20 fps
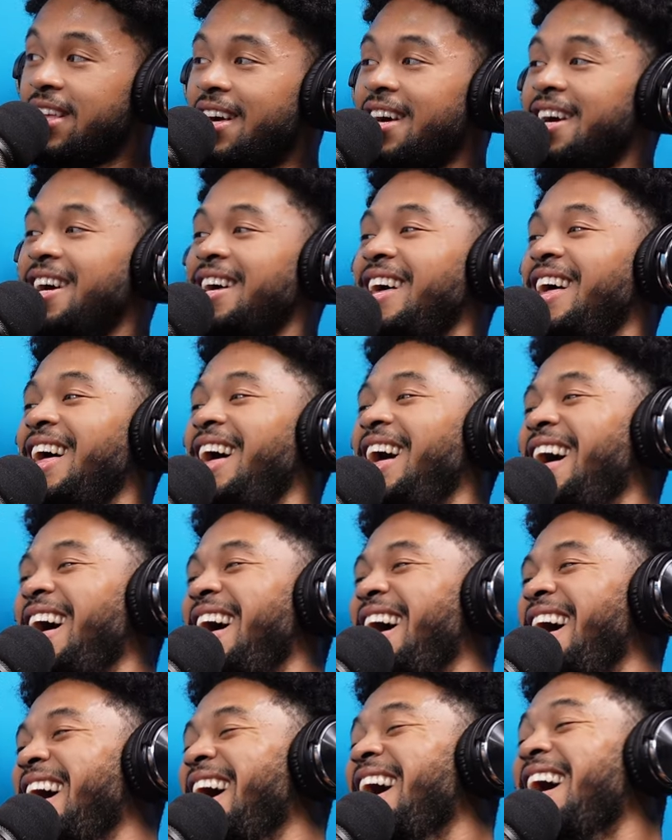
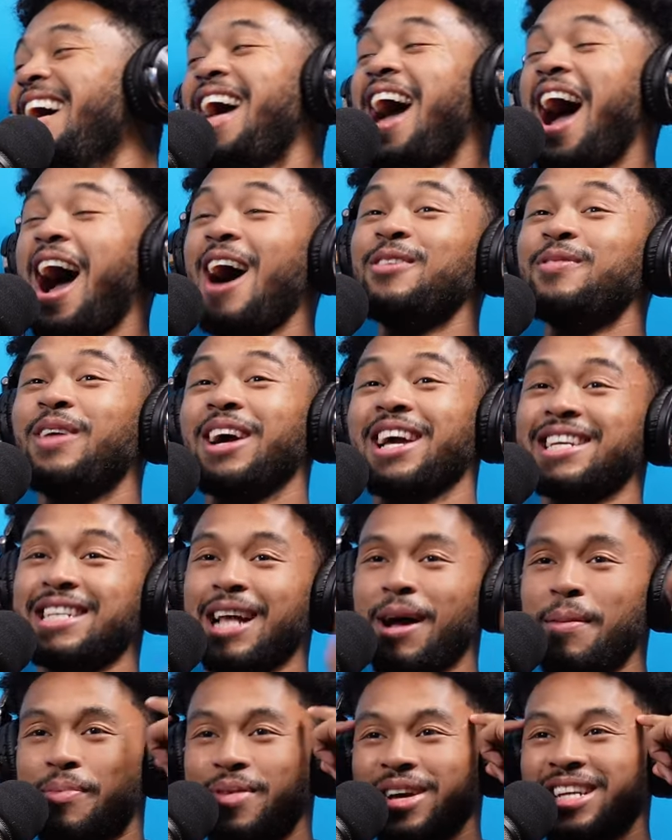that. I'm, cause
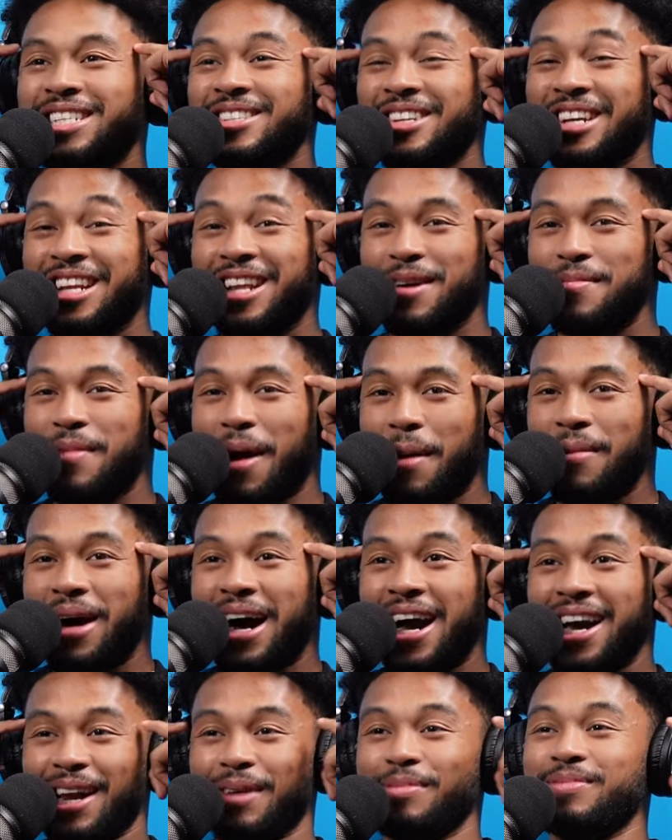I'm picturing it in my
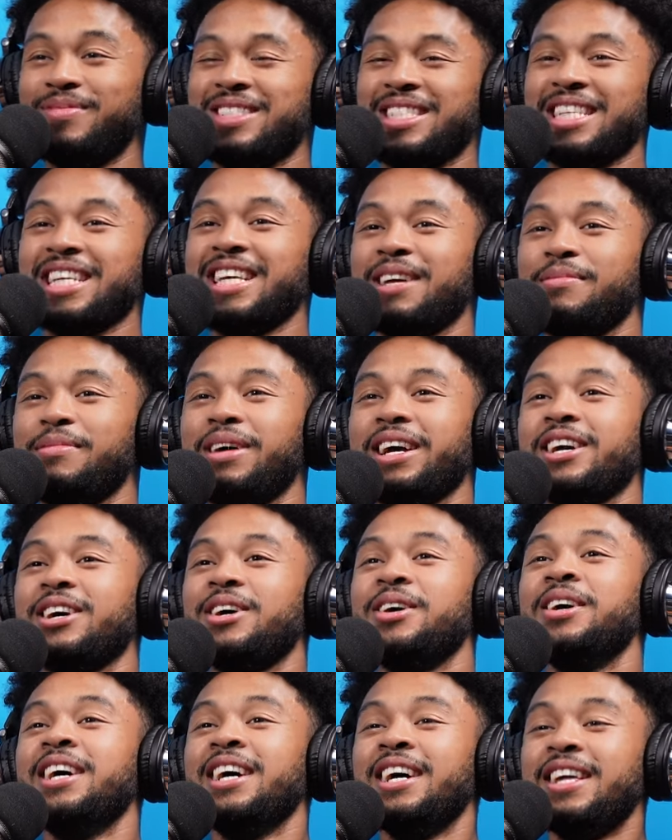mind. I'm seeing. I'm like,
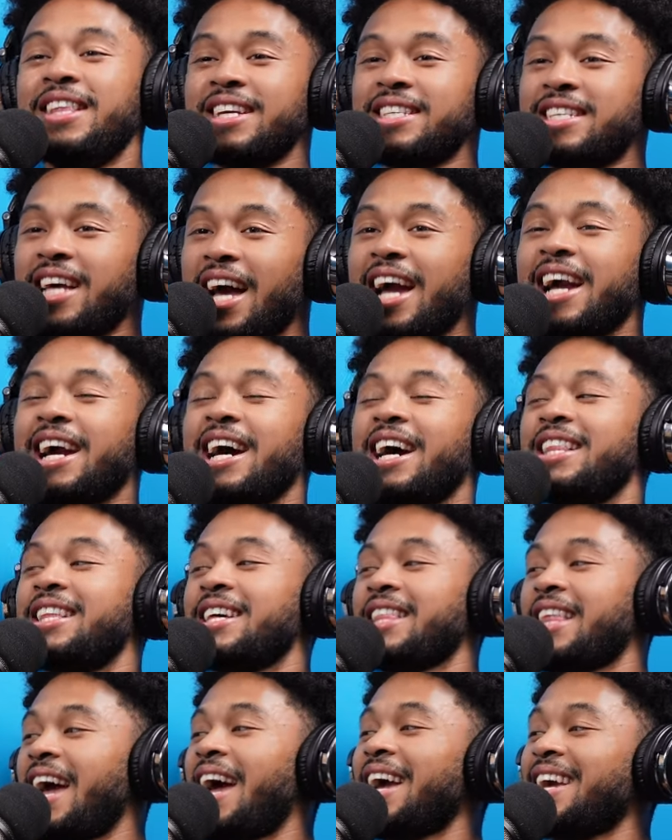yo, this guy kind of
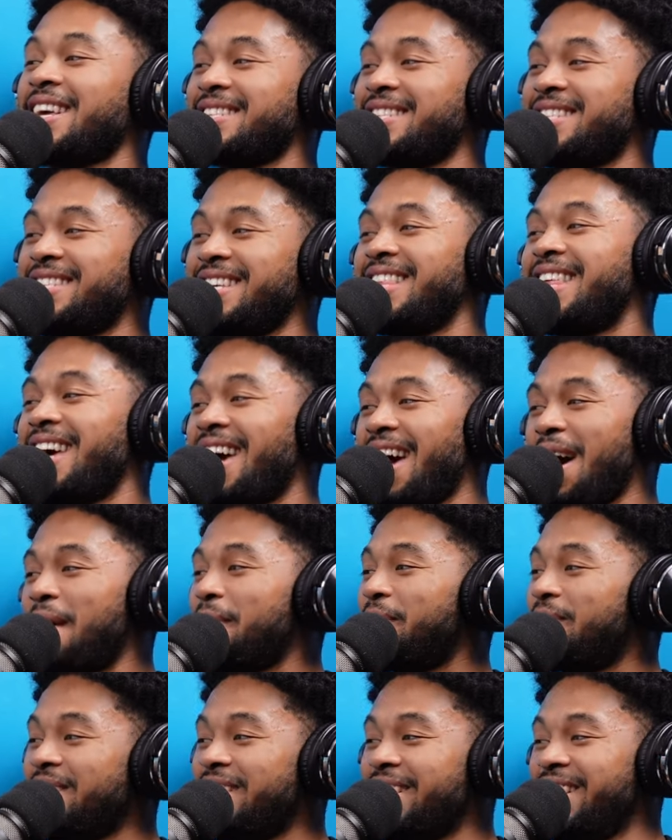look like I can see that
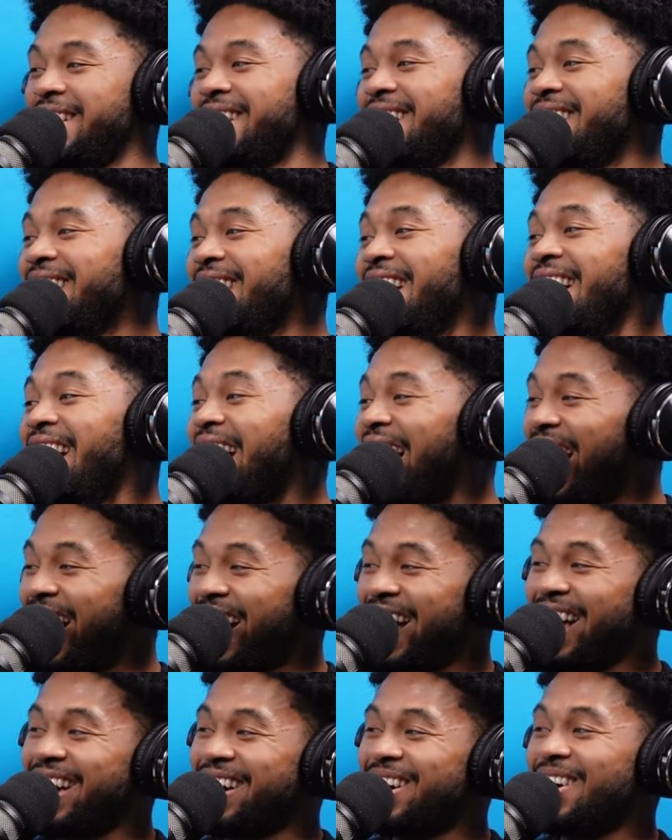happening.
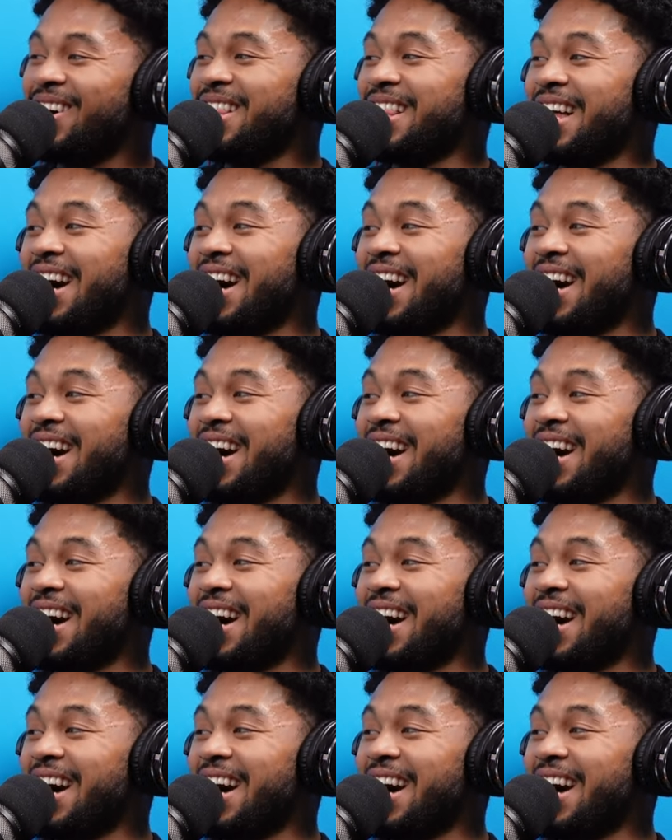I ain't gonna